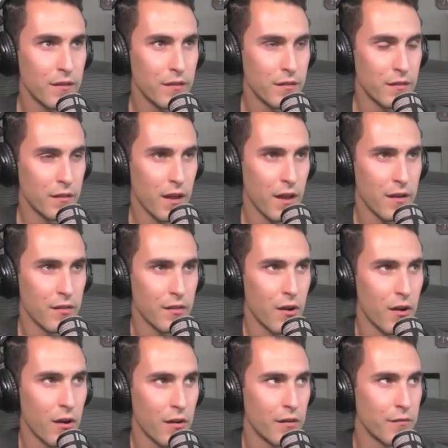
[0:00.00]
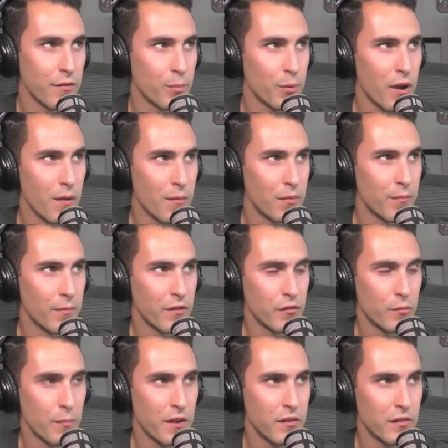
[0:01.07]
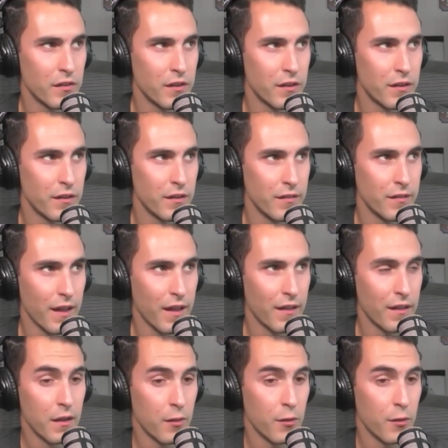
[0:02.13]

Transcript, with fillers: is and kind of the heart of the problem that you mentioned is that